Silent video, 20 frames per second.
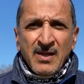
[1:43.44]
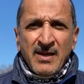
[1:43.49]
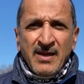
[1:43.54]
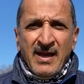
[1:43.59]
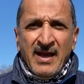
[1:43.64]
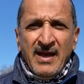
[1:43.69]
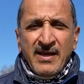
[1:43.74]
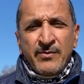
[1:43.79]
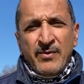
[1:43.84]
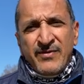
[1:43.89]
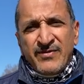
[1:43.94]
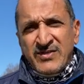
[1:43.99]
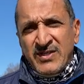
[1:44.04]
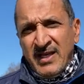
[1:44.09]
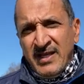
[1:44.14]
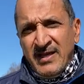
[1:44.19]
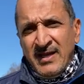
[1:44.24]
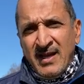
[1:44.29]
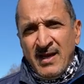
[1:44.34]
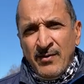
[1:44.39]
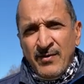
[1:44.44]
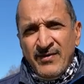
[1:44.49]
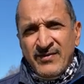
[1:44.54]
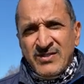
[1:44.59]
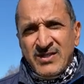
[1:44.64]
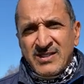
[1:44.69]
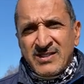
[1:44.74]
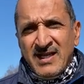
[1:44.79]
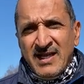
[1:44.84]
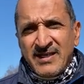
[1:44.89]
And we've seen now, we've
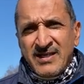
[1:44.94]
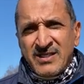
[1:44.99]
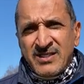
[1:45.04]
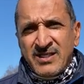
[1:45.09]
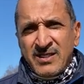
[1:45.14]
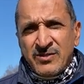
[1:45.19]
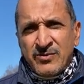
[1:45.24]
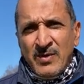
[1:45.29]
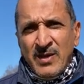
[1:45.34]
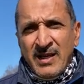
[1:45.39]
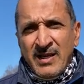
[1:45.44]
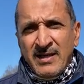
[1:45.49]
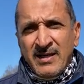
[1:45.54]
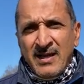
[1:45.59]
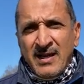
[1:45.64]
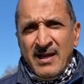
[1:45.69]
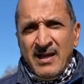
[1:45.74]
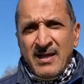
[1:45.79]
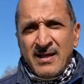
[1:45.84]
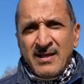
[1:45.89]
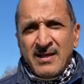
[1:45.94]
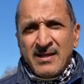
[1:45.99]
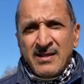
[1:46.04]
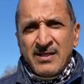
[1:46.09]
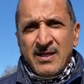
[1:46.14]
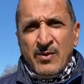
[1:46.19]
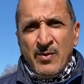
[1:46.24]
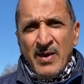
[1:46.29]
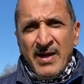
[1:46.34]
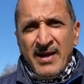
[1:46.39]
just done the Sizwe and
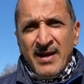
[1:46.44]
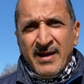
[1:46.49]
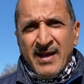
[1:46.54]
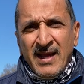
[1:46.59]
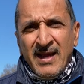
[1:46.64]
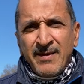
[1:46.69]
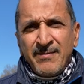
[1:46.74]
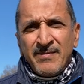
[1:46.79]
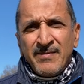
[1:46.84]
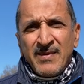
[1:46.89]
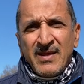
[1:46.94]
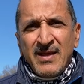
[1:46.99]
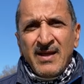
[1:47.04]
the Kwena game.